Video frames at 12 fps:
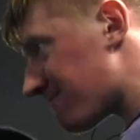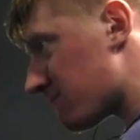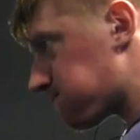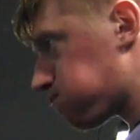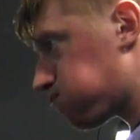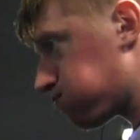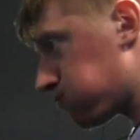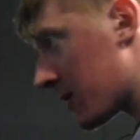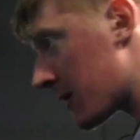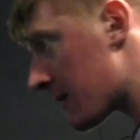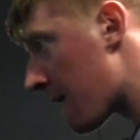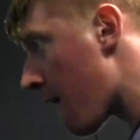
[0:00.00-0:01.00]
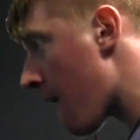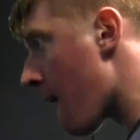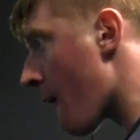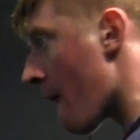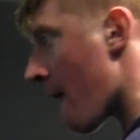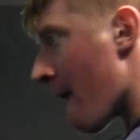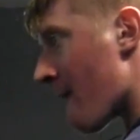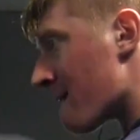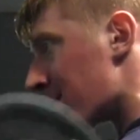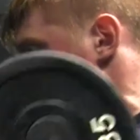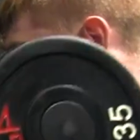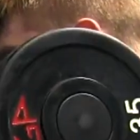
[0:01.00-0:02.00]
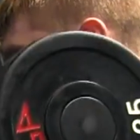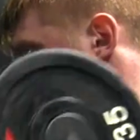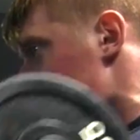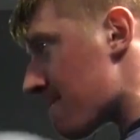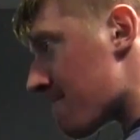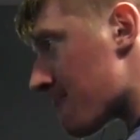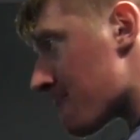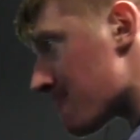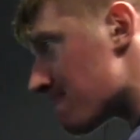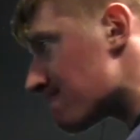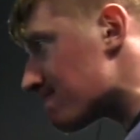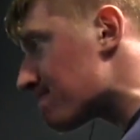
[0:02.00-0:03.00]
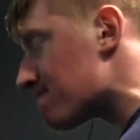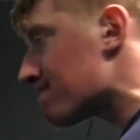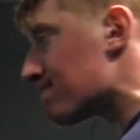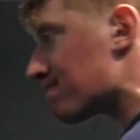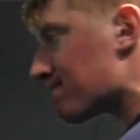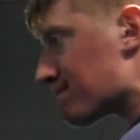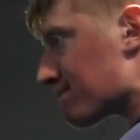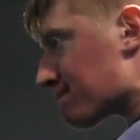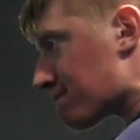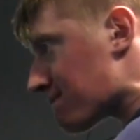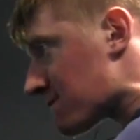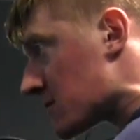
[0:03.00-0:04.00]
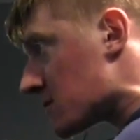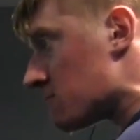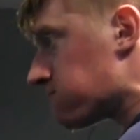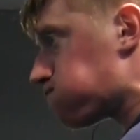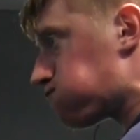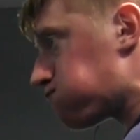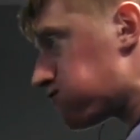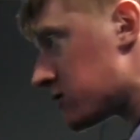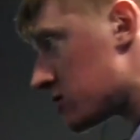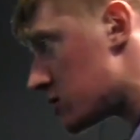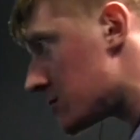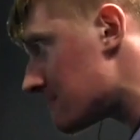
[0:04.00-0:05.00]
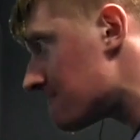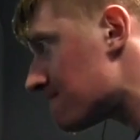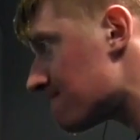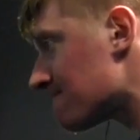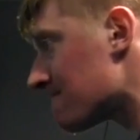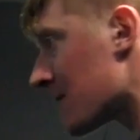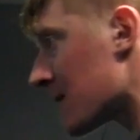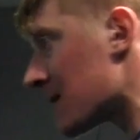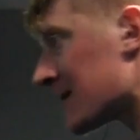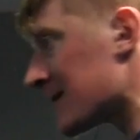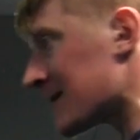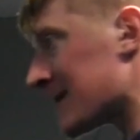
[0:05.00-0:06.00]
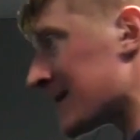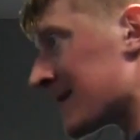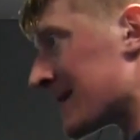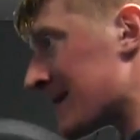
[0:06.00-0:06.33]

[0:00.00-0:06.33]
you're feeling all good, you know where to grip it, and you're gonna start to do some curls. Let's slow this first clip down right here just so you guys can see the